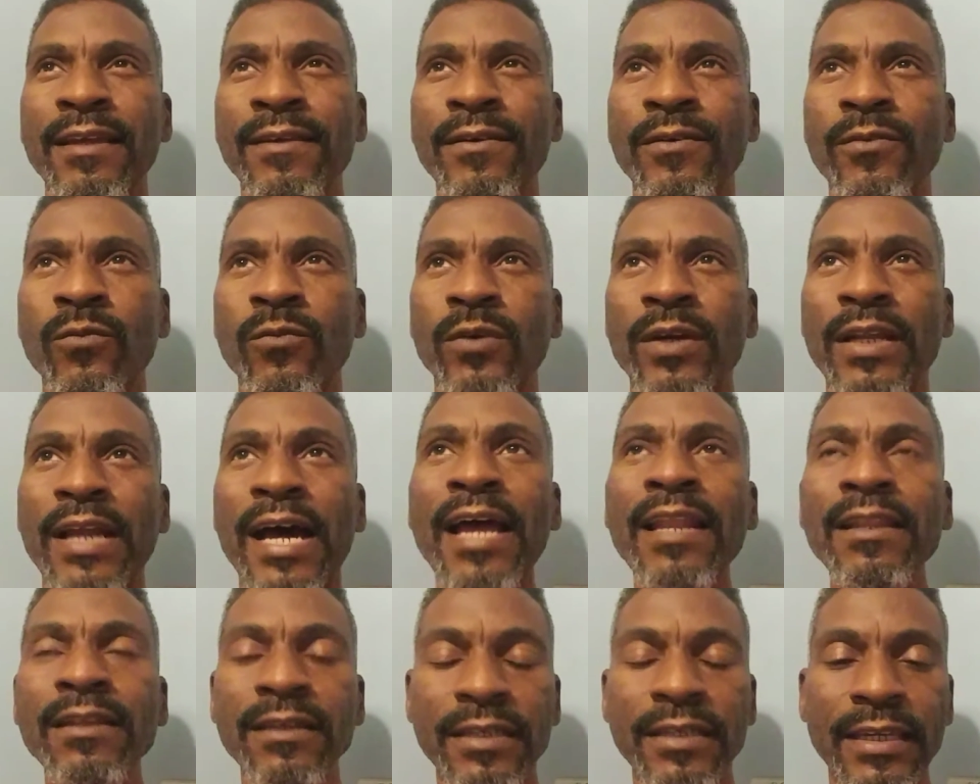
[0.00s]
when I
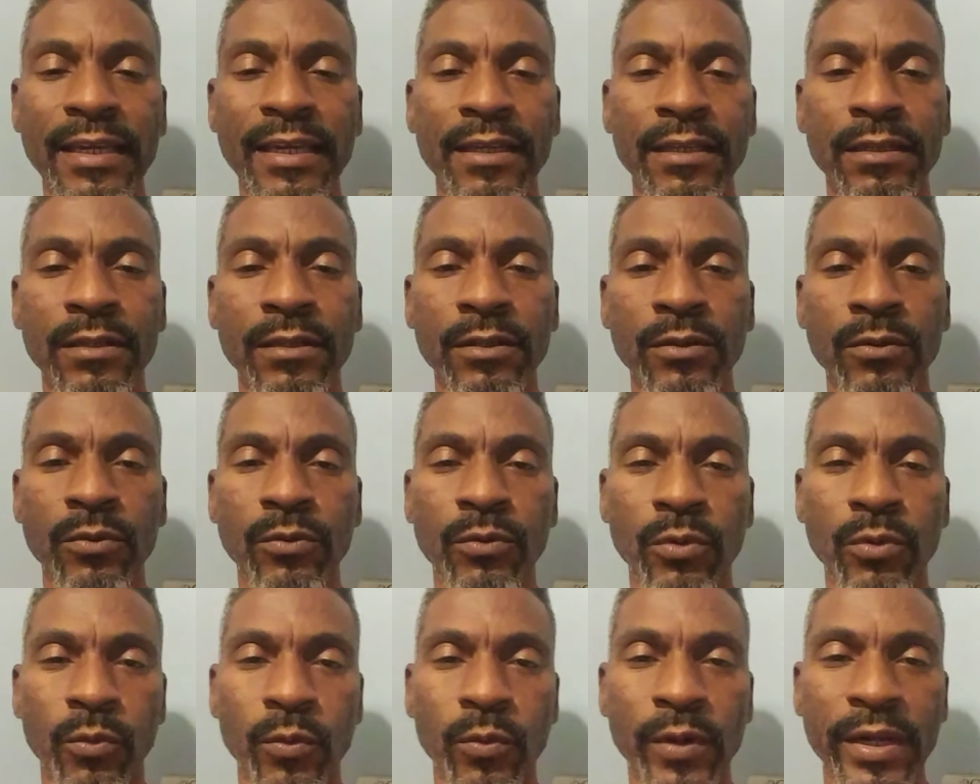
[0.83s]
look at
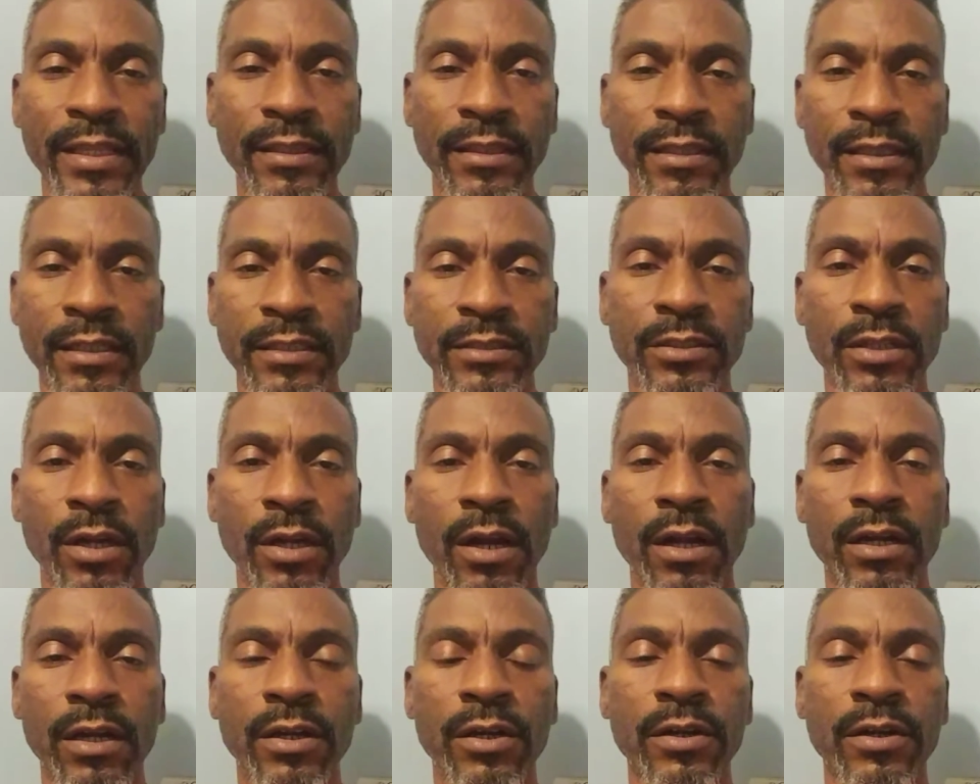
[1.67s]
the way things
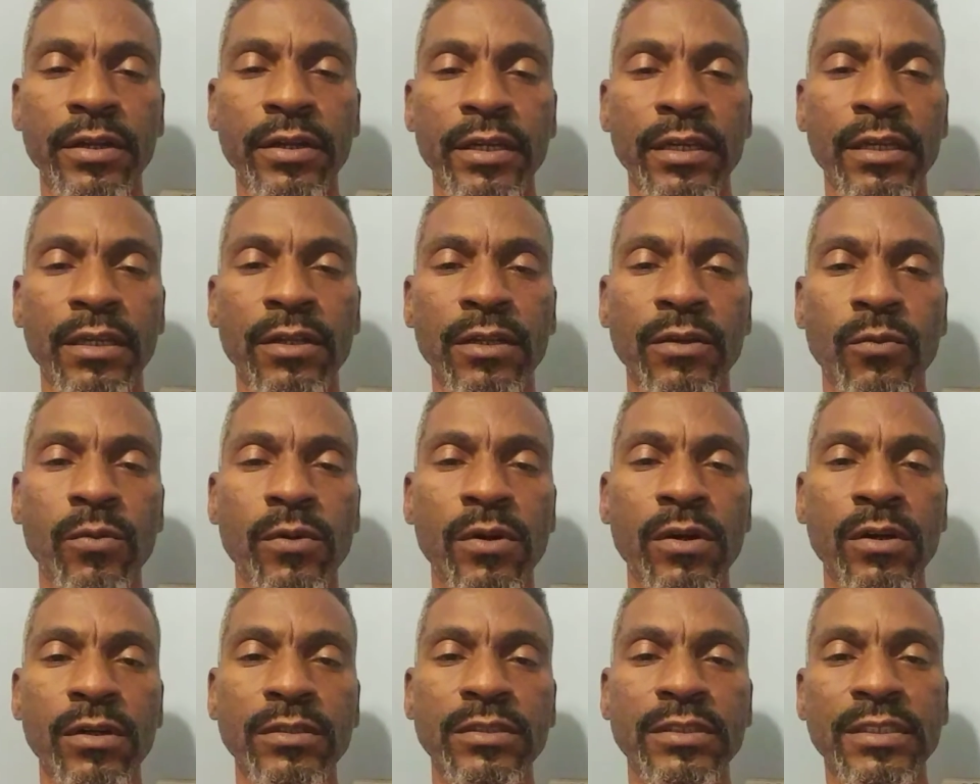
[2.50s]
are occurring in the
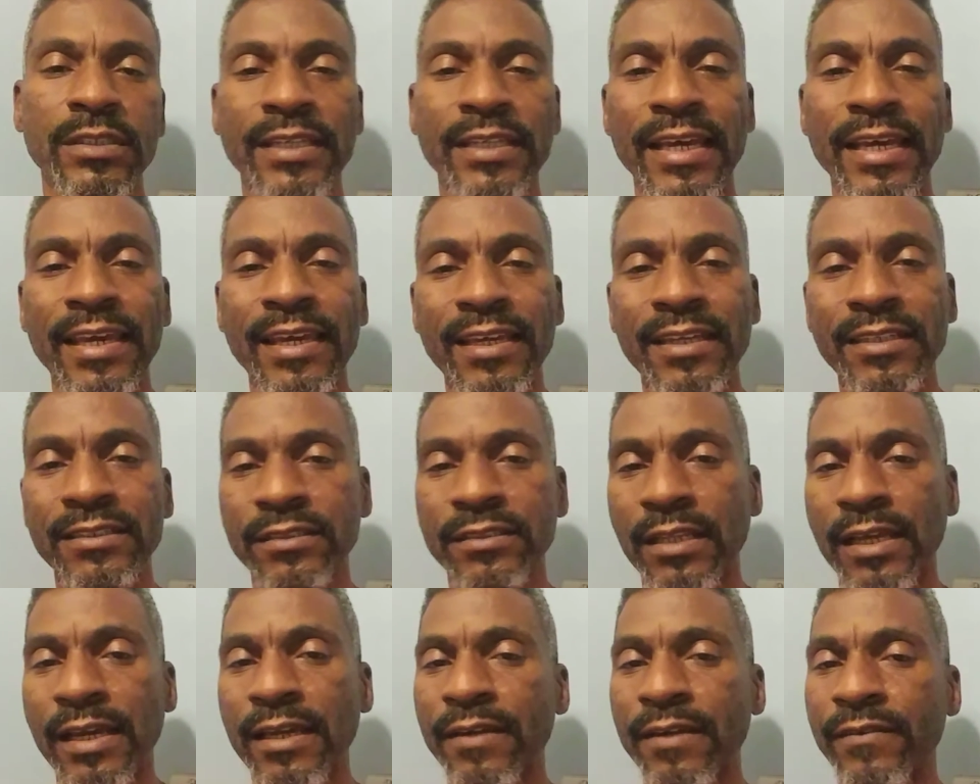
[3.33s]
world today, it's
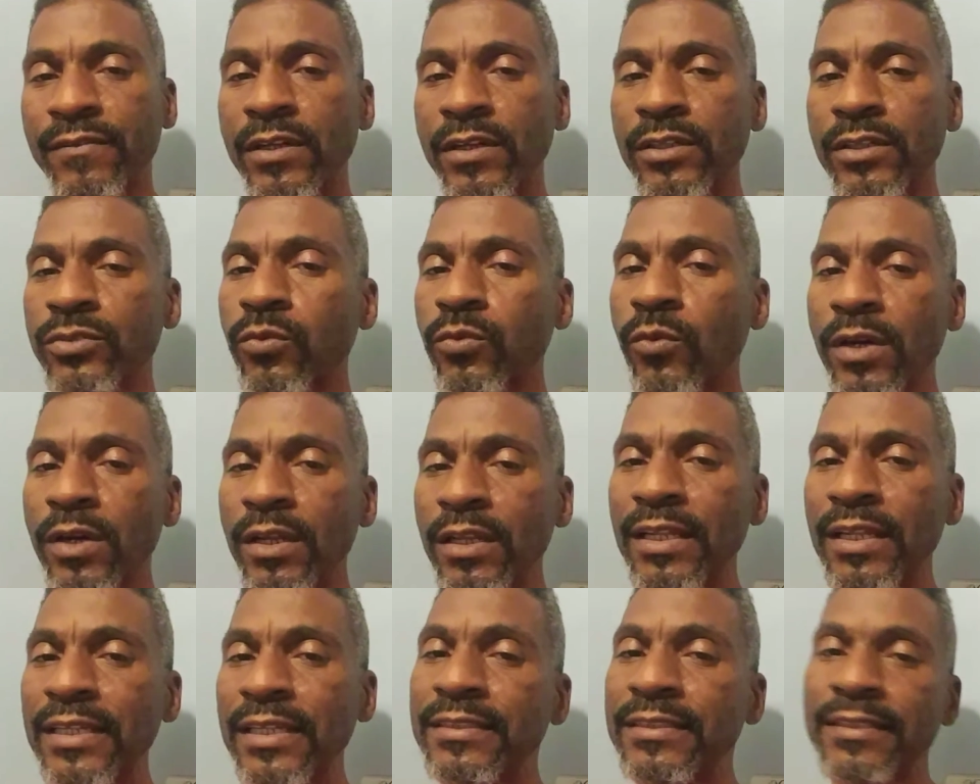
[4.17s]
like if there's one
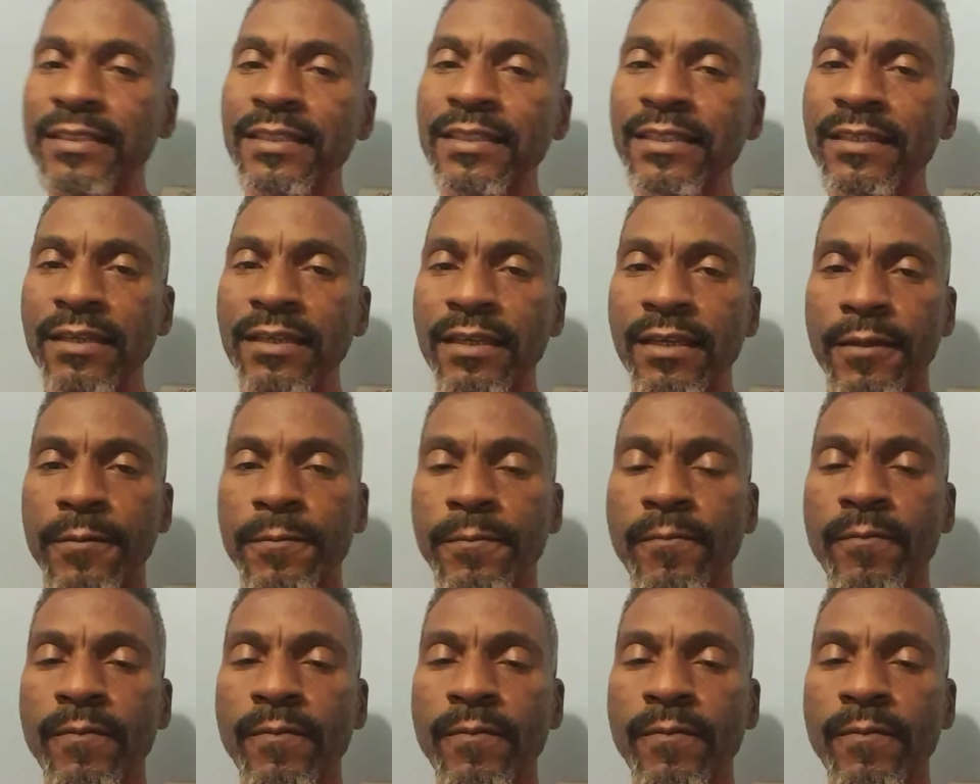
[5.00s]
lesson to get,